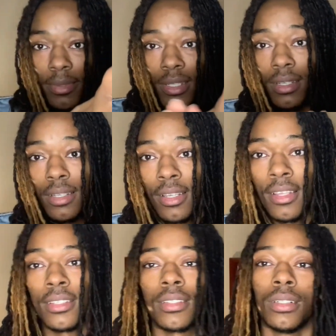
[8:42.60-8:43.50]
that.
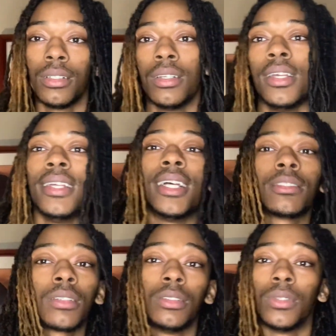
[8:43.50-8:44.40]
So that's
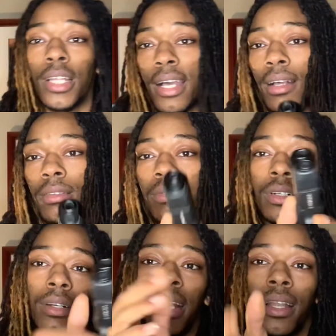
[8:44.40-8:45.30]
why you want to
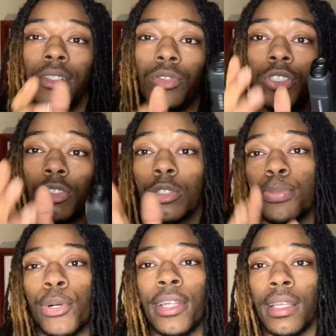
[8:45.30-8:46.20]
learn how to use your
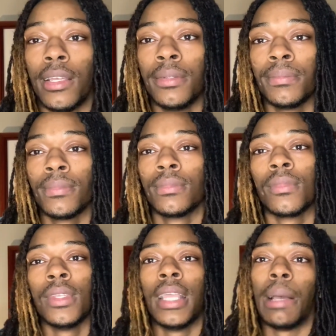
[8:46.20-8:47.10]
support hand.
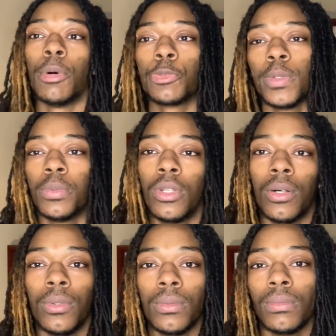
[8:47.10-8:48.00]
And most people
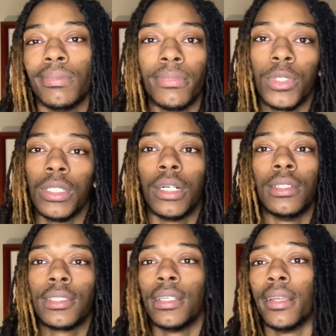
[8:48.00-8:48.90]
don't really
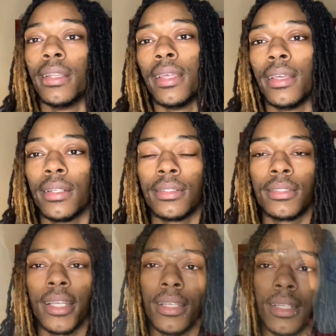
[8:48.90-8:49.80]
understand that
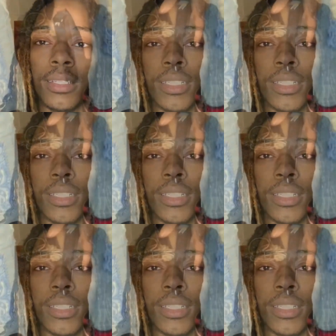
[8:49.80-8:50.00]
they need the